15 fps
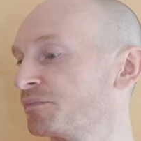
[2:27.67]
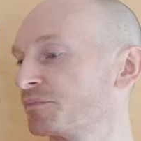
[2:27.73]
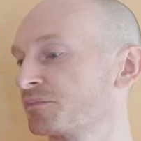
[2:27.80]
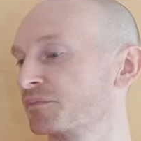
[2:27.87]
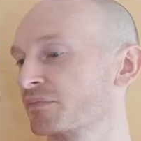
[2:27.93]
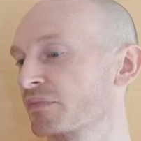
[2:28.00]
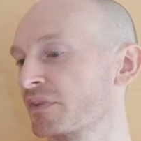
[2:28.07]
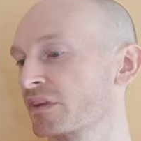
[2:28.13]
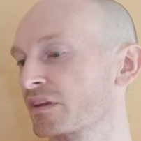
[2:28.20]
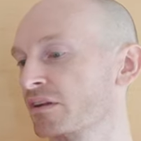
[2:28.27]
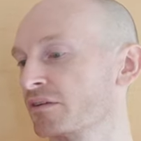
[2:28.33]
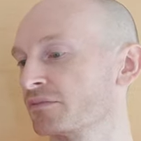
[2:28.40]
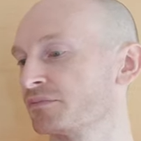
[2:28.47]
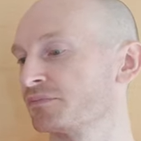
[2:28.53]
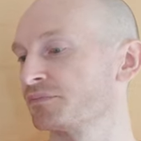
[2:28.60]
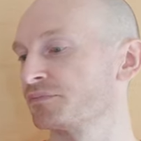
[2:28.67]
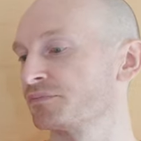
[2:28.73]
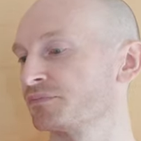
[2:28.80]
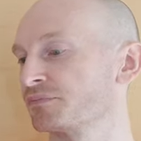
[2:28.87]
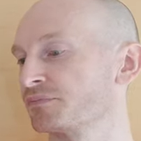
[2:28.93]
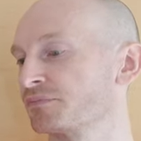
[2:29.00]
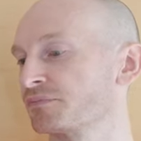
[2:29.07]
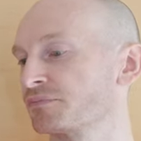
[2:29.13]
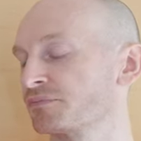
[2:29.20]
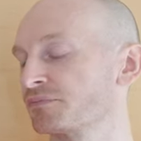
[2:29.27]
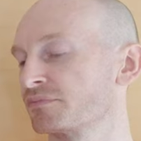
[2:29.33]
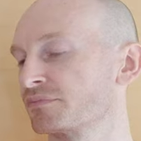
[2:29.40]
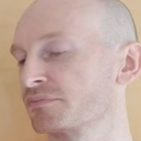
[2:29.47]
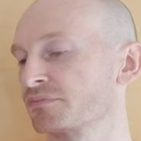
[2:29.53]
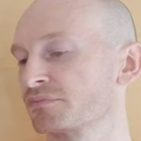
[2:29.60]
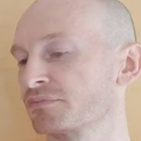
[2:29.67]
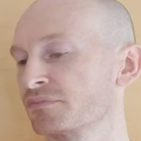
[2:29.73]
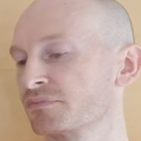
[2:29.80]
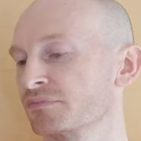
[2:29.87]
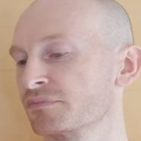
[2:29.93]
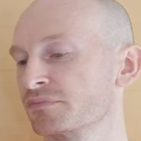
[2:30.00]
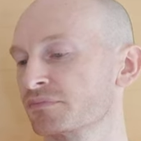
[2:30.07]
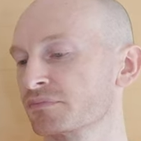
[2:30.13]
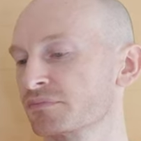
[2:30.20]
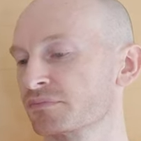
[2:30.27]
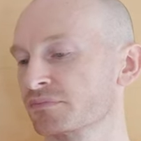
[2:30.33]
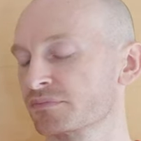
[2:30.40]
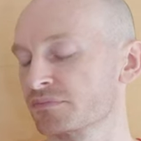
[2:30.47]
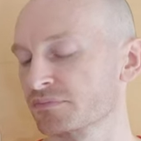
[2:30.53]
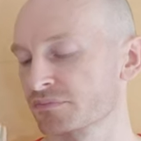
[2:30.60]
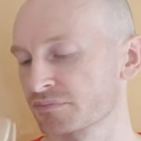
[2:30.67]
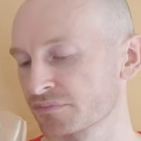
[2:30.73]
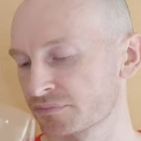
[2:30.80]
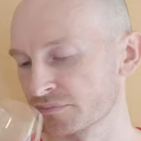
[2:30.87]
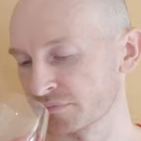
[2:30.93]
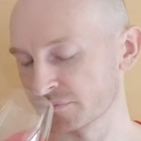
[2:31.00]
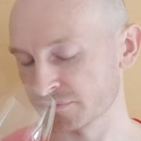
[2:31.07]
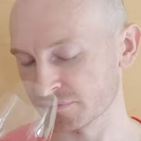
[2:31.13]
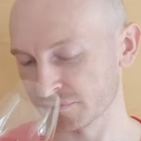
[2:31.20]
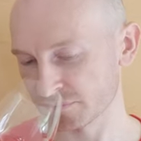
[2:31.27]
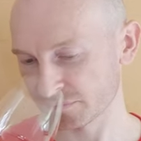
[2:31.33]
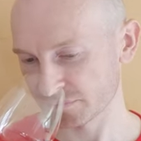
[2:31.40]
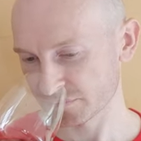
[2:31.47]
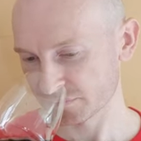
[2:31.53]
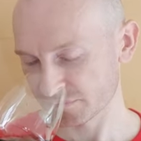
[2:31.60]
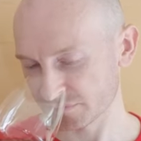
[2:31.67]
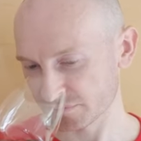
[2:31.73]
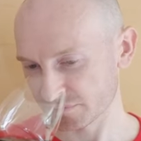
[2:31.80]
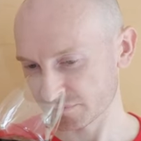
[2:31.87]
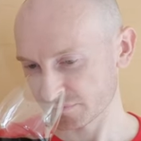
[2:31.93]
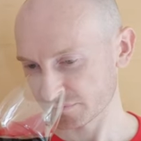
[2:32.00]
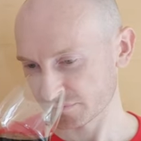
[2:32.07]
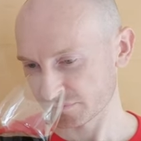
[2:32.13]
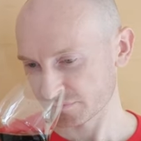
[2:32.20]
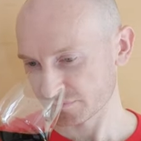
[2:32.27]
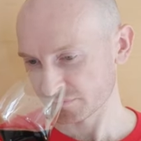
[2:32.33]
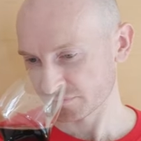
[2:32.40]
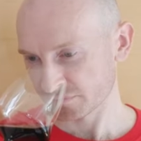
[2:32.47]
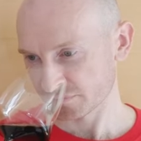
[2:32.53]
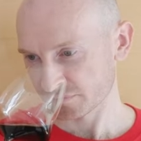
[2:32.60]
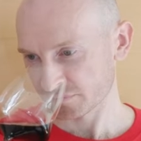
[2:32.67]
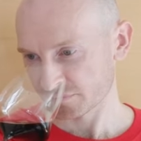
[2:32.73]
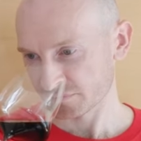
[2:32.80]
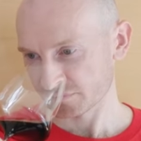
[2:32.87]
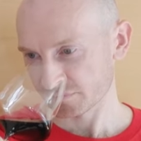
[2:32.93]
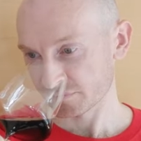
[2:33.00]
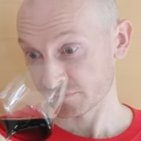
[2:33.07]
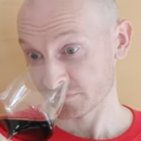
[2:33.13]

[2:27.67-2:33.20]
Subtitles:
No one is speaking in this clip.